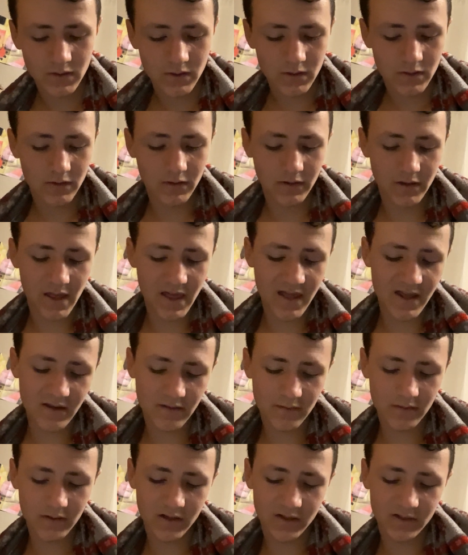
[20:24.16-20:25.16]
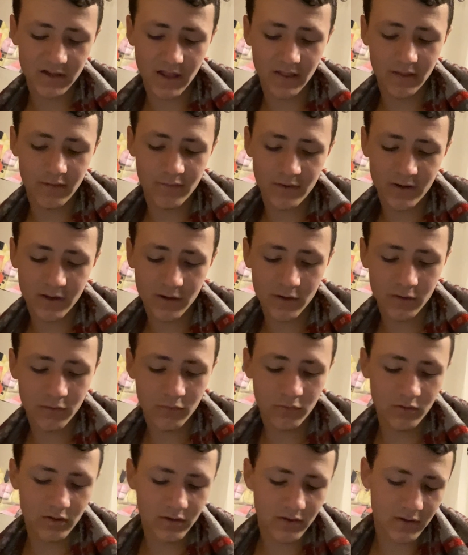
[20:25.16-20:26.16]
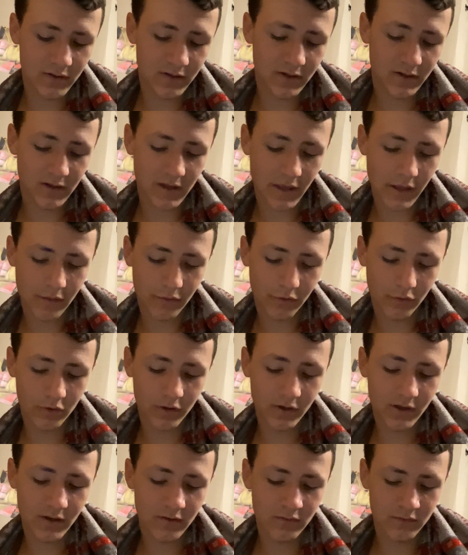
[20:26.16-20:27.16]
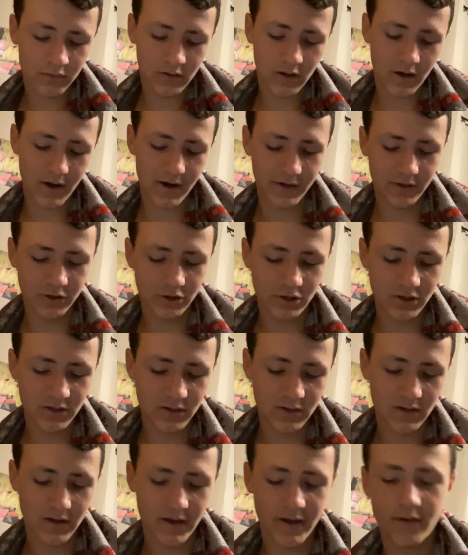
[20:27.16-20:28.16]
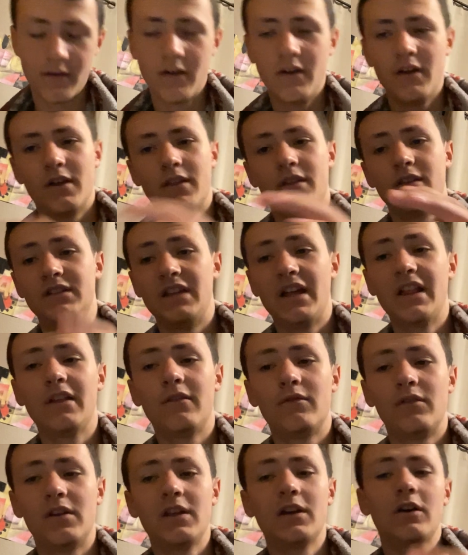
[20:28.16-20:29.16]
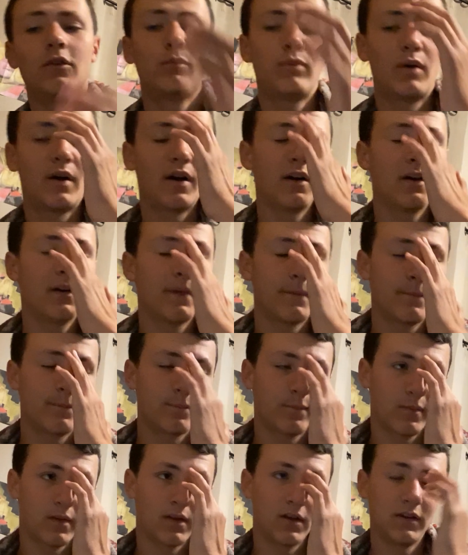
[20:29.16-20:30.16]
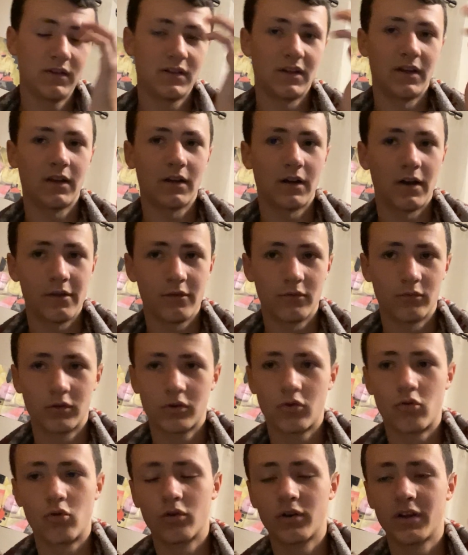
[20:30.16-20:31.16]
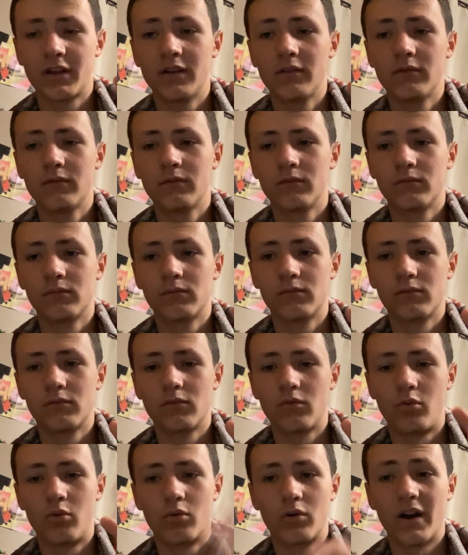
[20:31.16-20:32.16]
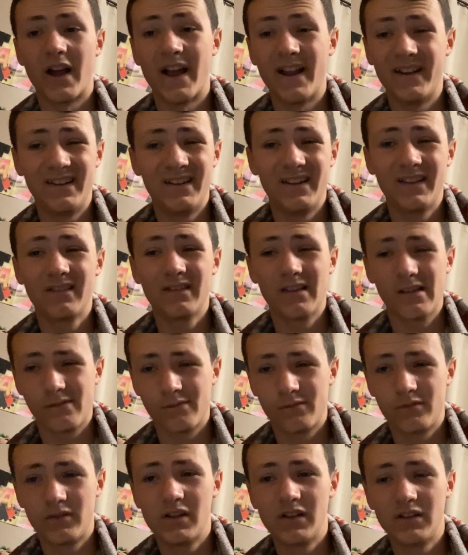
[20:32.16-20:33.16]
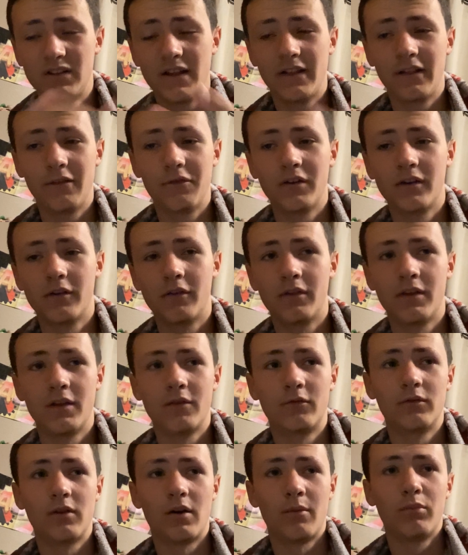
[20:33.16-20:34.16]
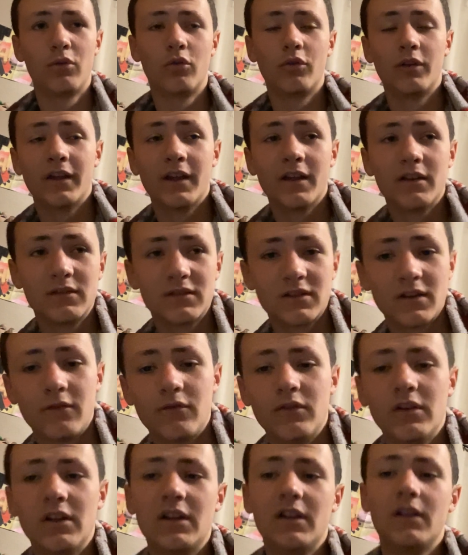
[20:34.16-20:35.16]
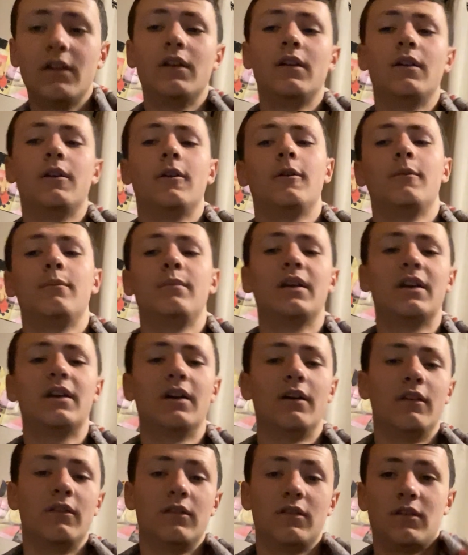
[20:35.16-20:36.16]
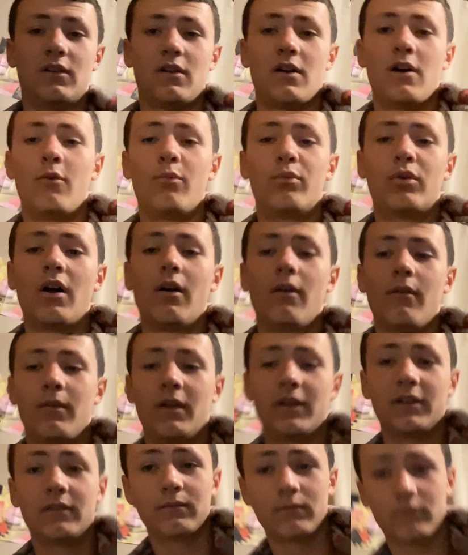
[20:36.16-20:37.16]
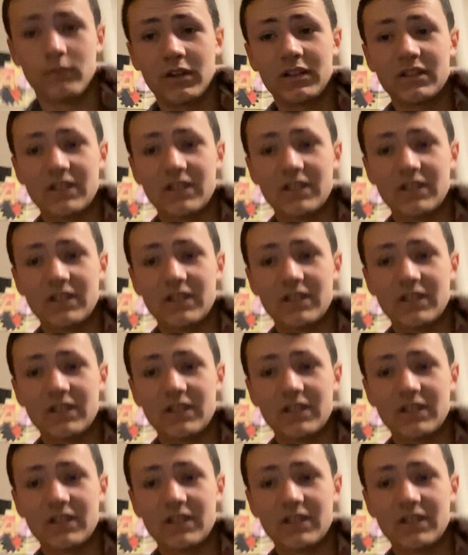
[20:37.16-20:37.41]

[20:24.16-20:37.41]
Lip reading: Then 8, daily video. And then 8:30, hygiene. And the daily video part is like either recording or editing the daily video and then uploading it and stuff. Because I'll probably, like